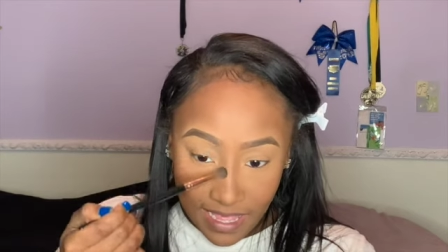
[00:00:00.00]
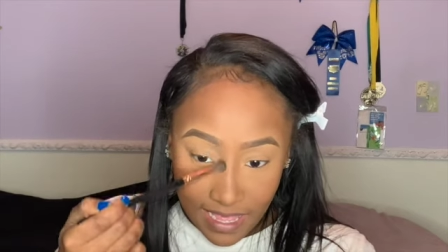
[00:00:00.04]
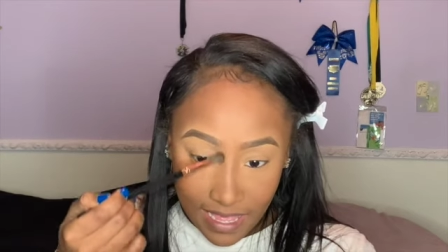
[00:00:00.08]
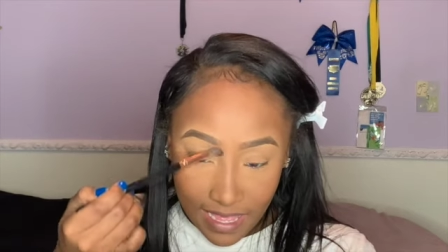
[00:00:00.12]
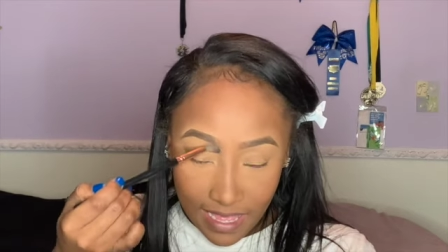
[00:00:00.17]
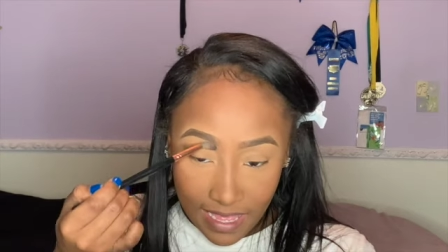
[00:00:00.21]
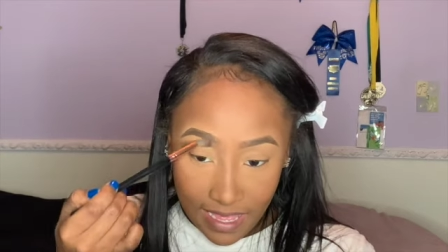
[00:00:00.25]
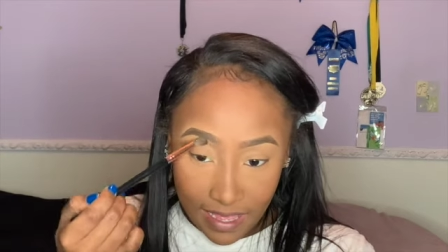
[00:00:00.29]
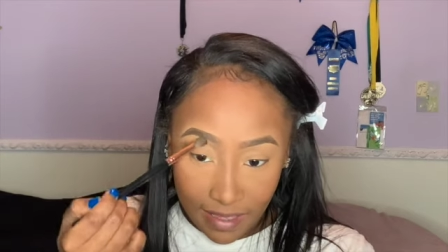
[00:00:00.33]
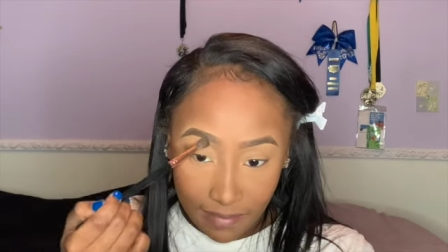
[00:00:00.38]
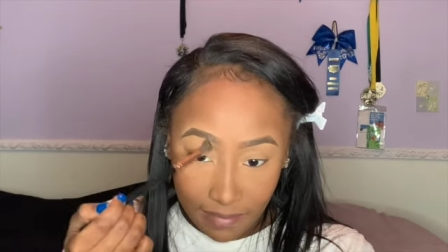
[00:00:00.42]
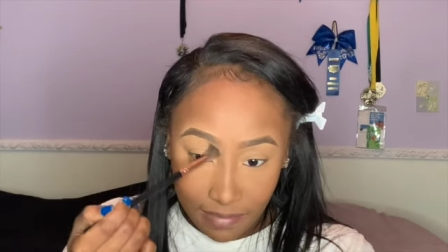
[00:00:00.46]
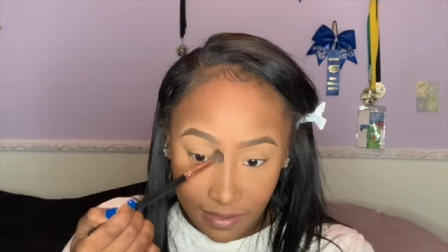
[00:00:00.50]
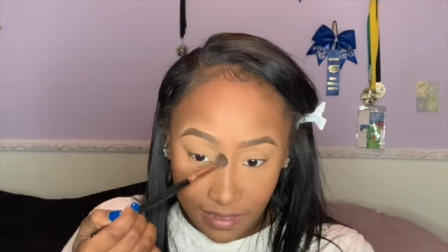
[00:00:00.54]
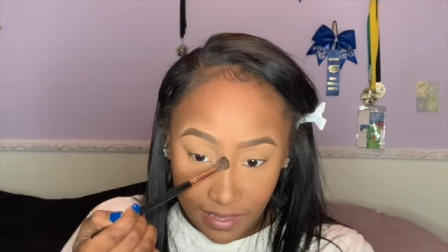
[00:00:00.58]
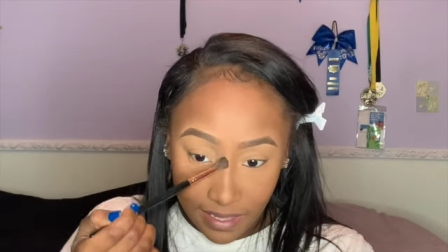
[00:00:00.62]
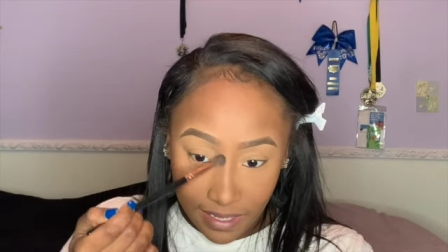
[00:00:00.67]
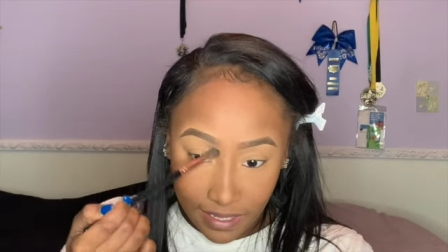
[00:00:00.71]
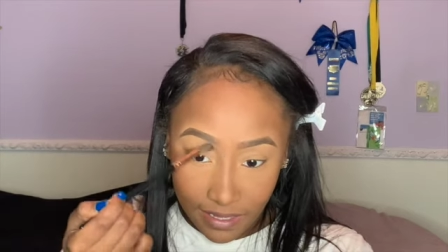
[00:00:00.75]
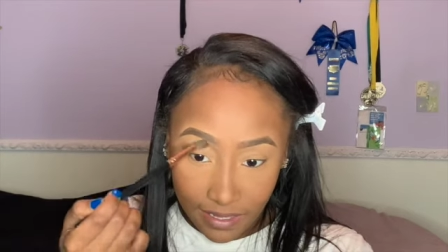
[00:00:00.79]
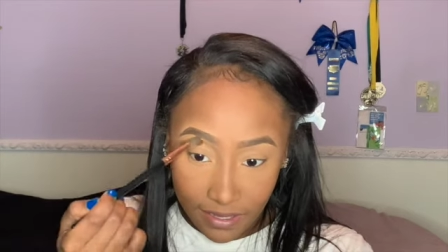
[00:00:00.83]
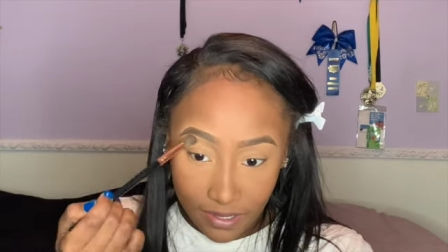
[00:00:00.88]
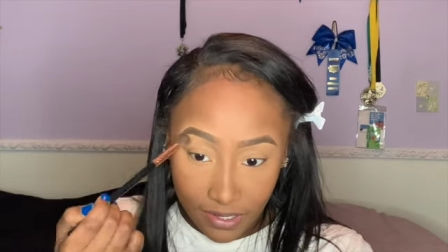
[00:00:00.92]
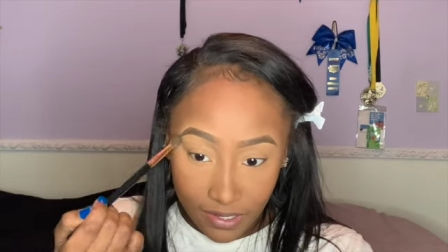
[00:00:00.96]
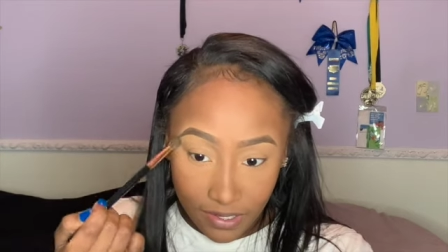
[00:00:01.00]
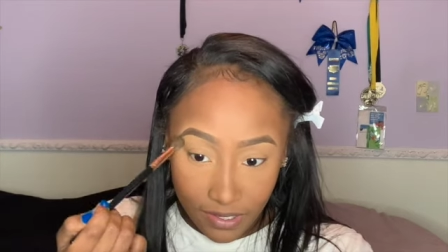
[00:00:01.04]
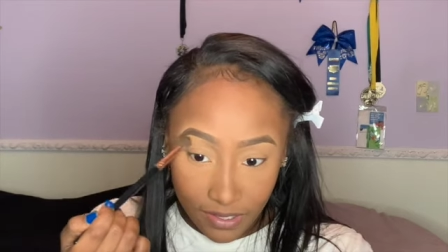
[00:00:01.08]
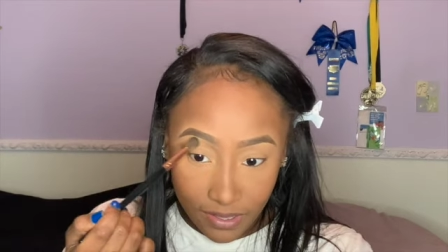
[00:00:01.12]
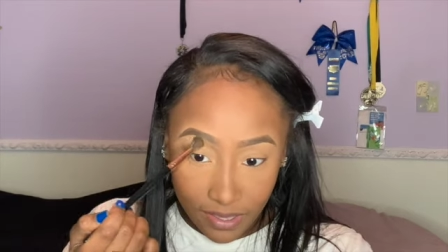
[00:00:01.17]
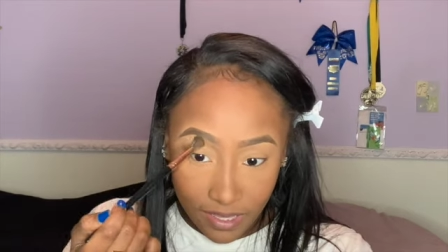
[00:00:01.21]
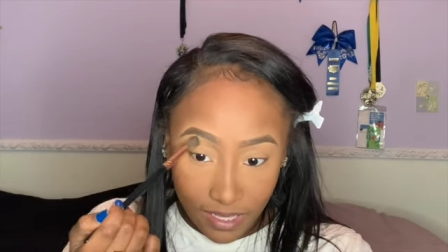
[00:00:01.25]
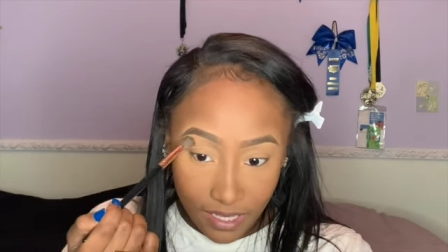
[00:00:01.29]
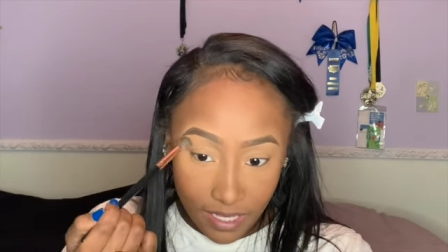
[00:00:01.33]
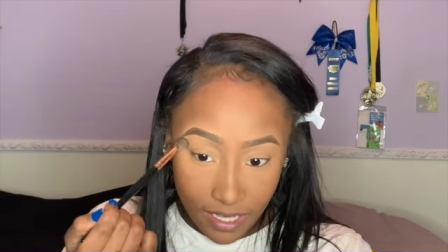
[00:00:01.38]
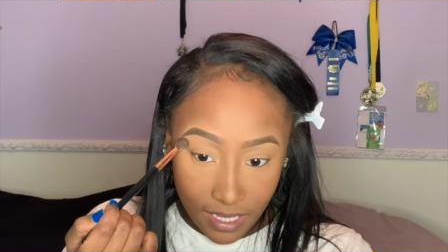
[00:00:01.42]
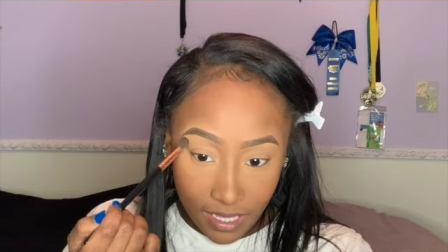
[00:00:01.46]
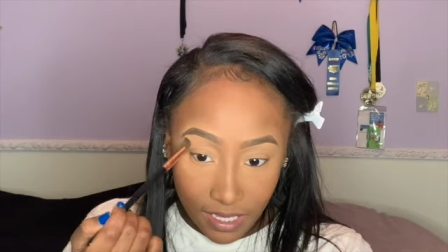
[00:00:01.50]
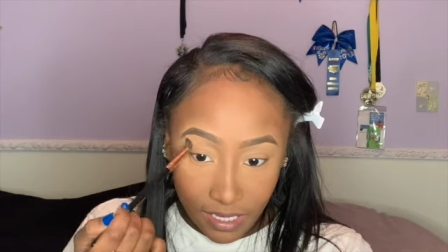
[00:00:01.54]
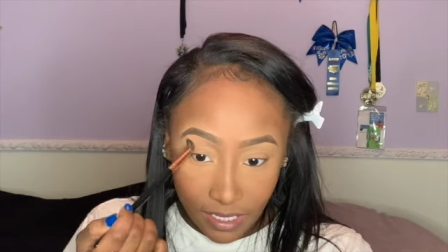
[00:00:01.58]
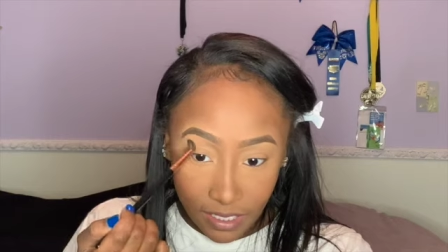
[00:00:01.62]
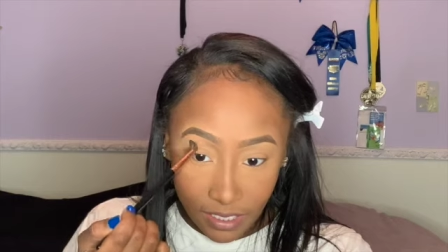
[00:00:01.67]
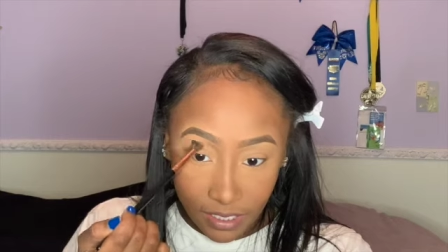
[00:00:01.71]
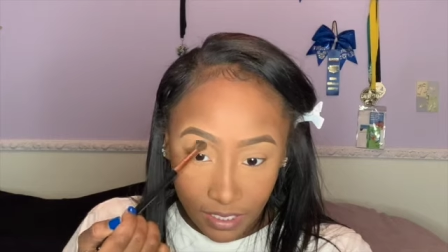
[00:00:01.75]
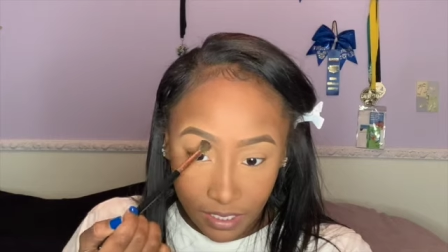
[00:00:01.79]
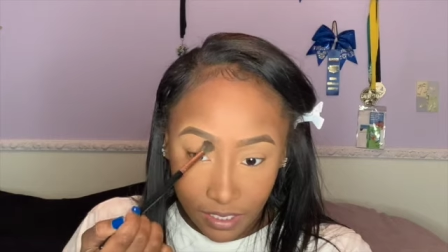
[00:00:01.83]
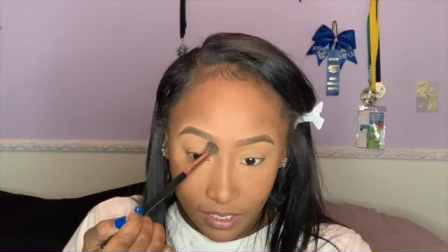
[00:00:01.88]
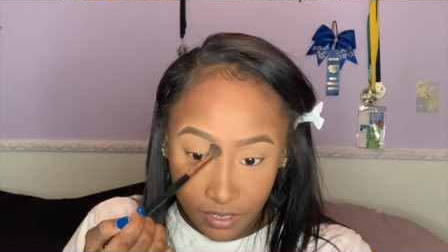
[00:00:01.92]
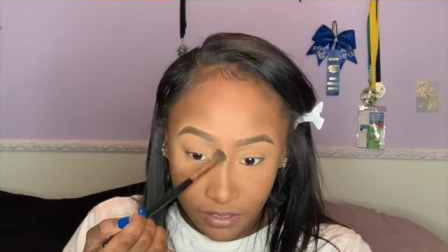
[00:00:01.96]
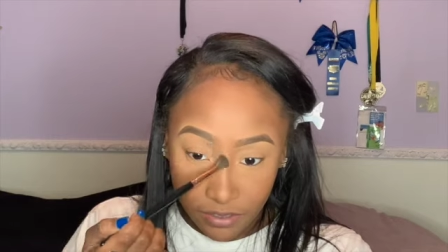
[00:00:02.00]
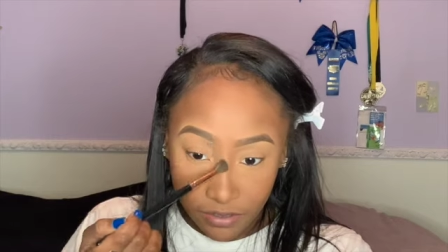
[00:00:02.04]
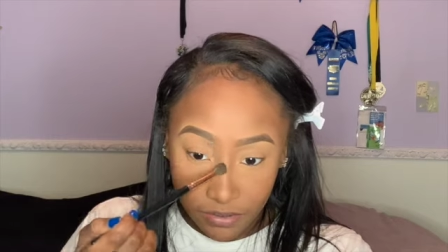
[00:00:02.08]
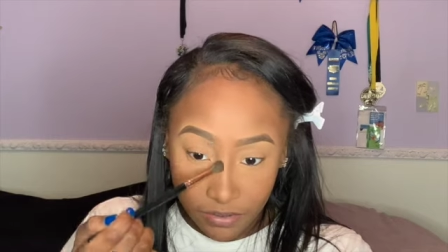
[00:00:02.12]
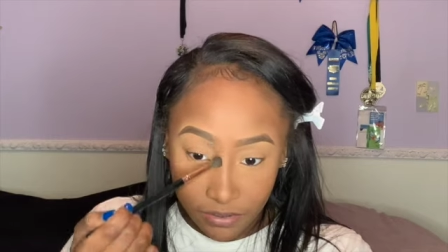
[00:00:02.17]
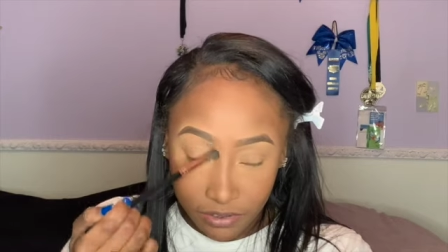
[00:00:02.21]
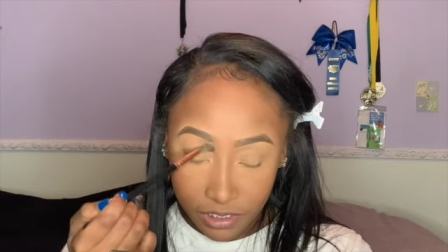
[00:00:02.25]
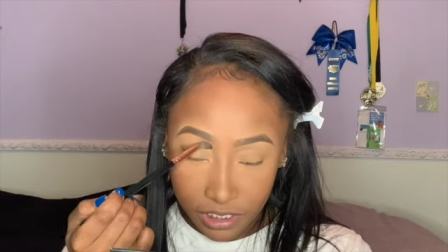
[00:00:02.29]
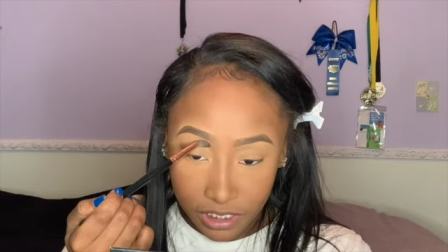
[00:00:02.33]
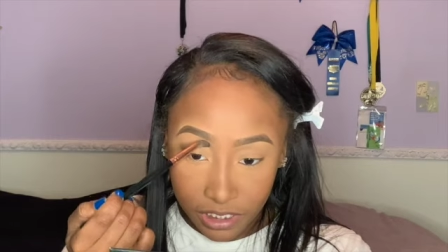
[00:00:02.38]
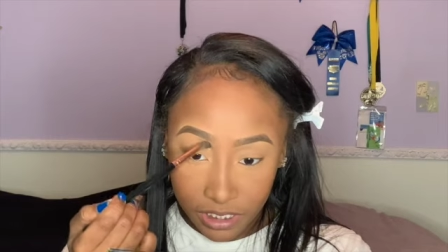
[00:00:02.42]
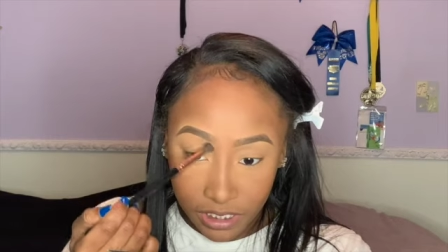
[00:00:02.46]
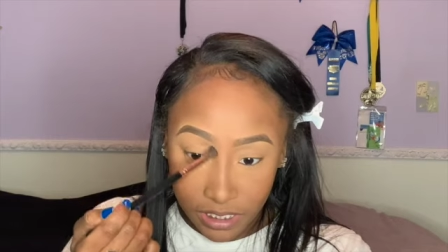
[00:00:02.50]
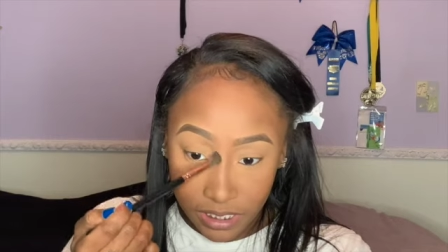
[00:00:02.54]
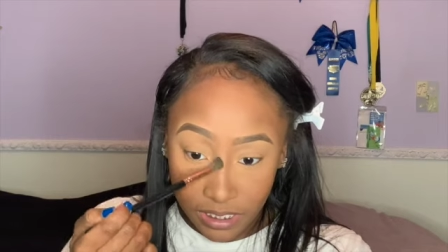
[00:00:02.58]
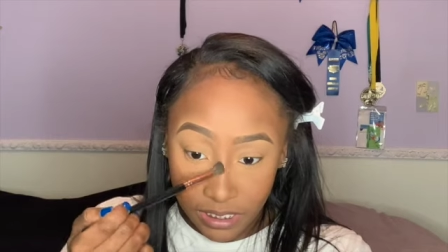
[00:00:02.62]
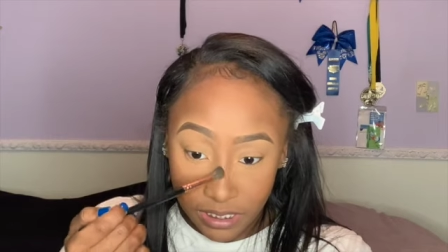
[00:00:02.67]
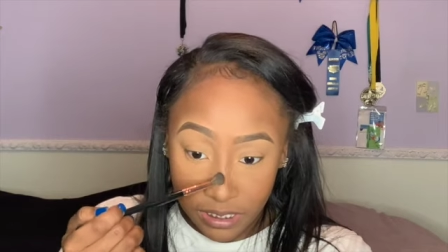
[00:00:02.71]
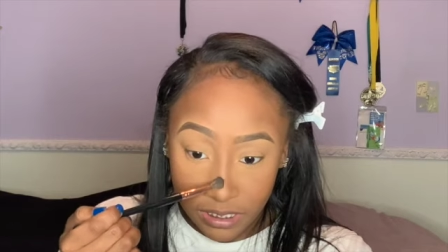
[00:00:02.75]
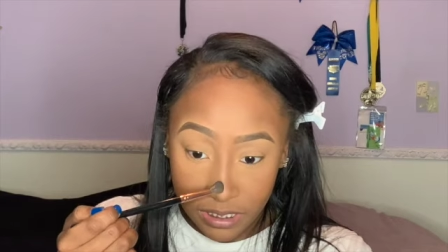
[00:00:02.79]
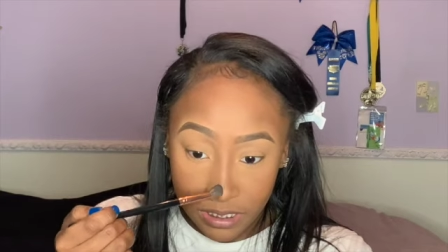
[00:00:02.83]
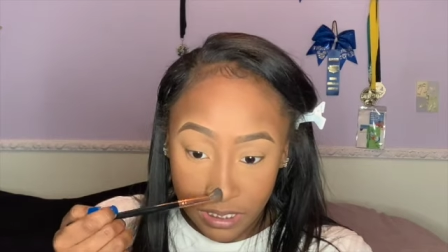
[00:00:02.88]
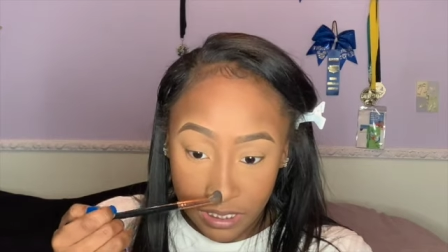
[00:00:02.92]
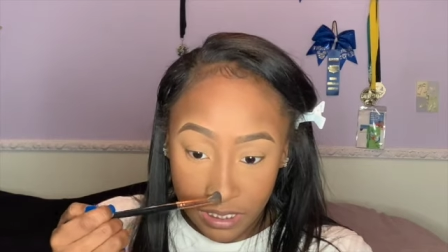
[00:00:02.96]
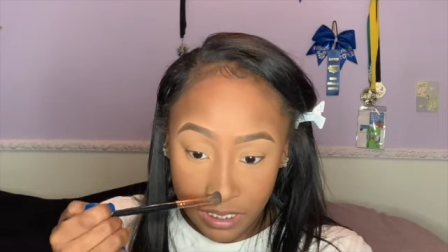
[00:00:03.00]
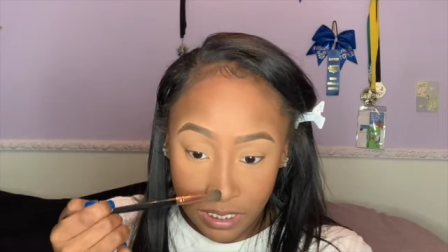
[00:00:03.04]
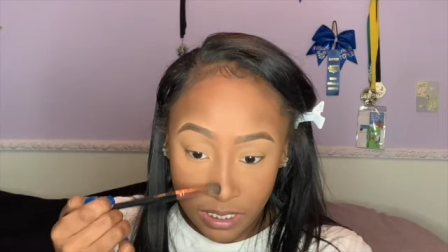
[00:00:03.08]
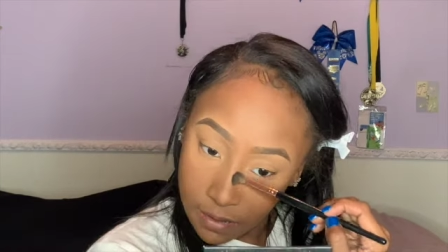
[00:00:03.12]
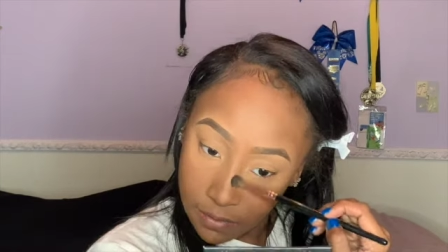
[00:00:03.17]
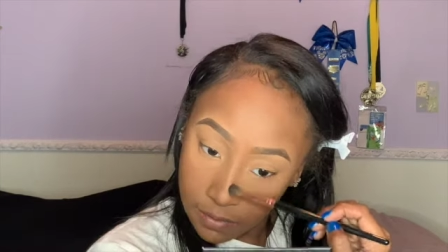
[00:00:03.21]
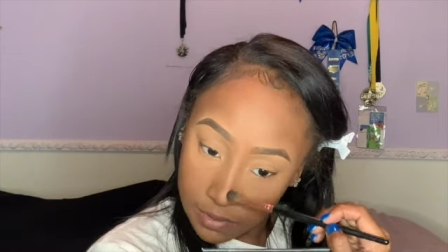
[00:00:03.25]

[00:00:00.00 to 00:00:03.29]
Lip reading: I be like, girl, the illusions.